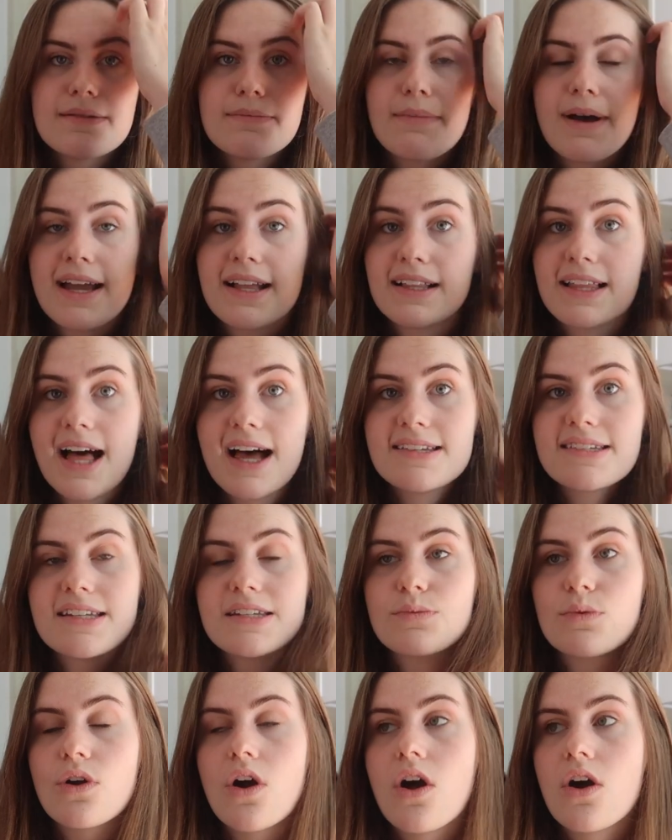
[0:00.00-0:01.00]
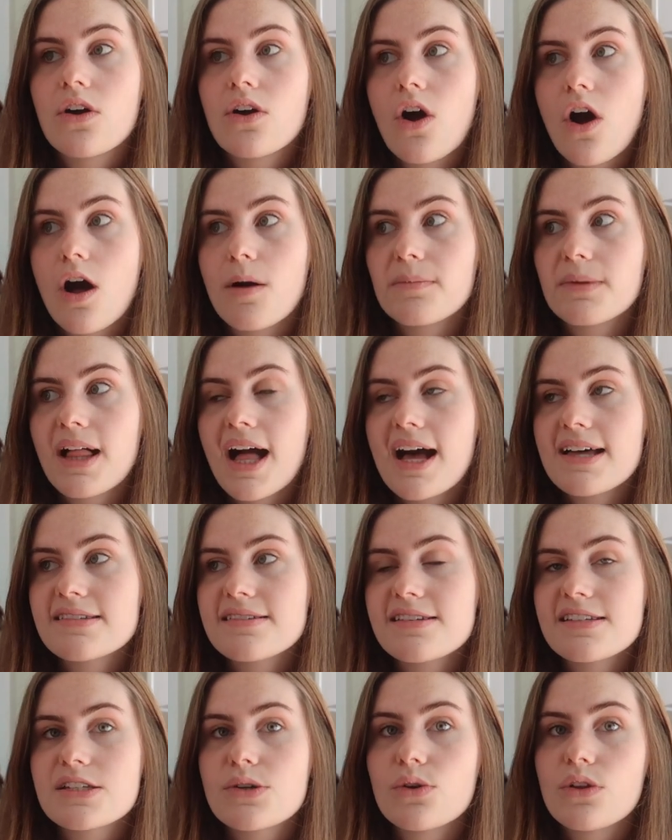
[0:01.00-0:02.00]
My classes were all comm
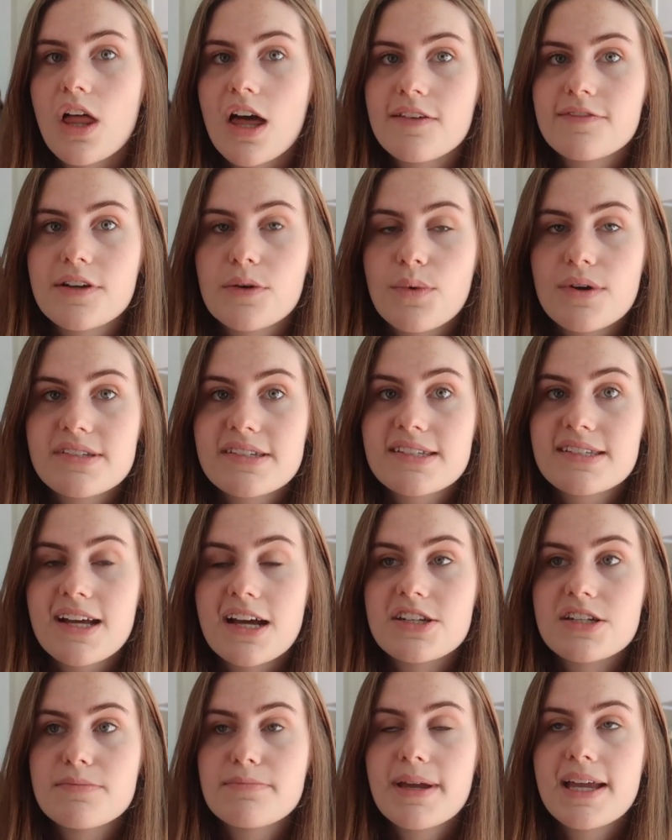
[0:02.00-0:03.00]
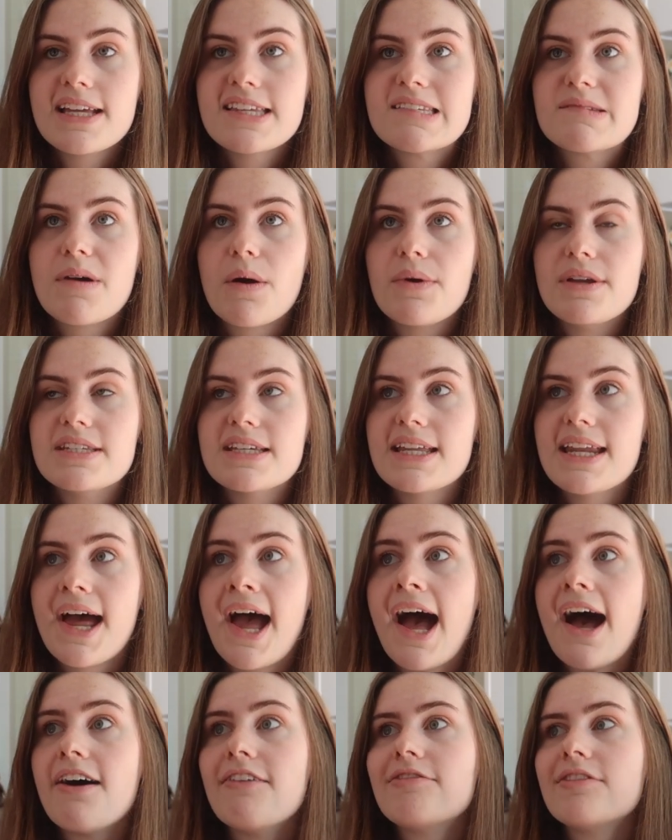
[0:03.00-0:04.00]
classes, so a lot of it was discussion based, but we did
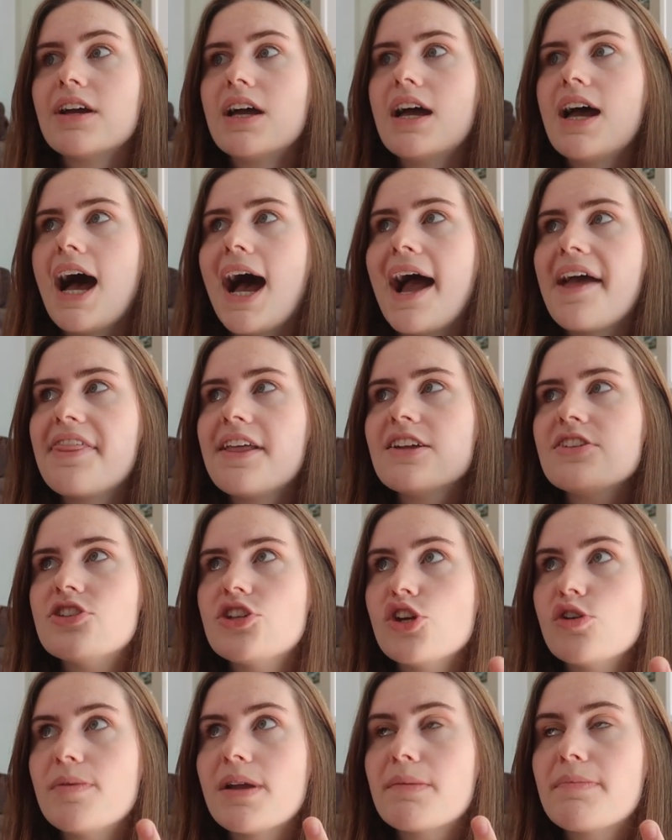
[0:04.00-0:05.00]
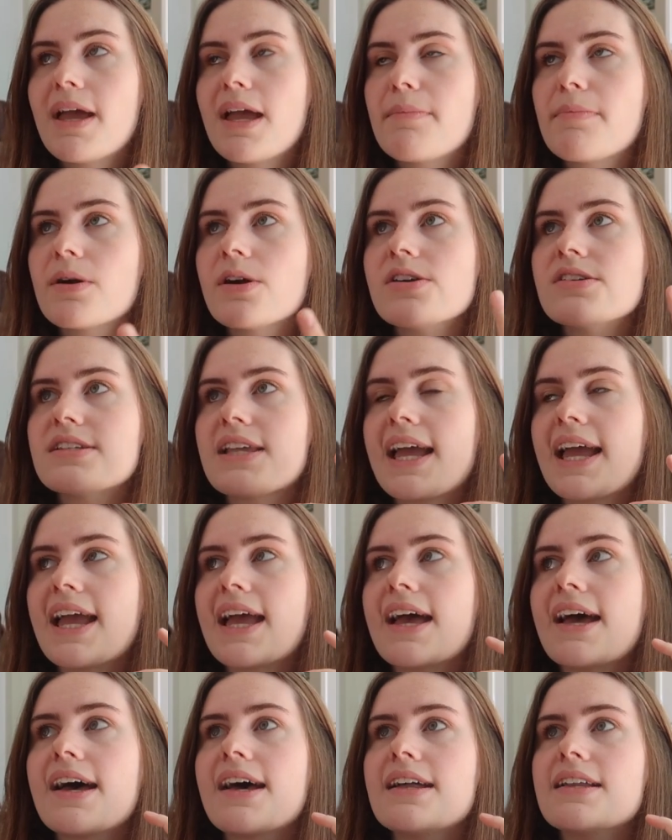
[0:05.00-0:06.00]
have, I think two big papers
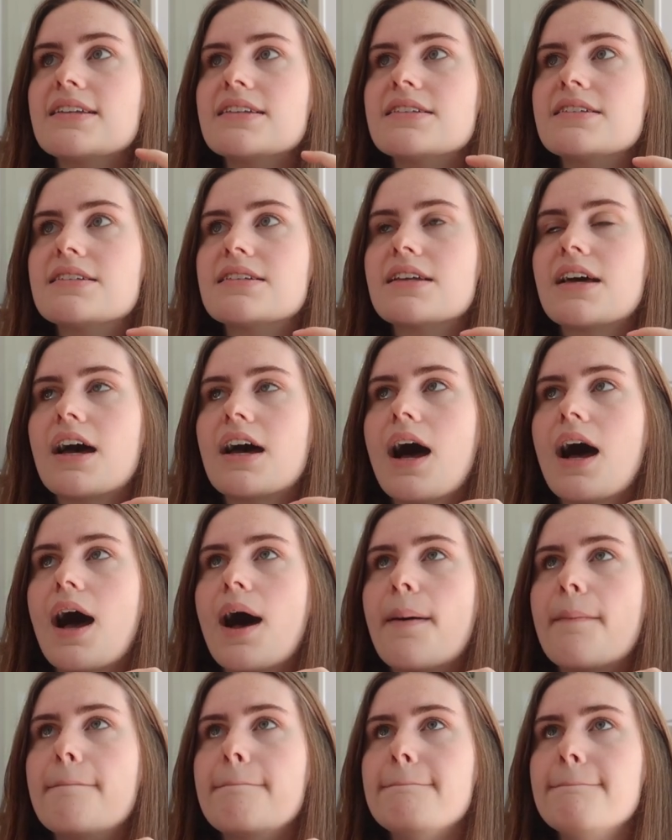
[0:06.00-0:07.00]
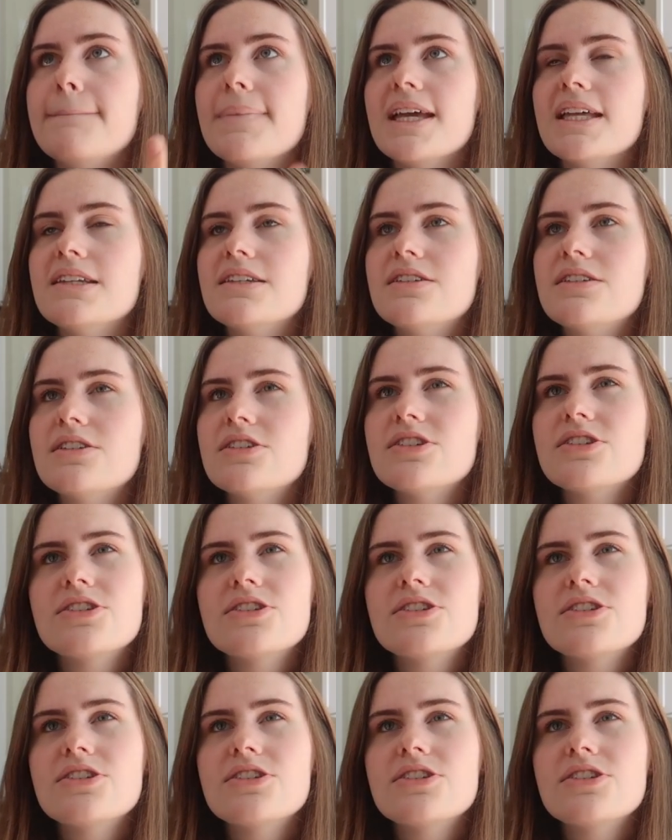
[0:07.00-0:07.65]
and a mid,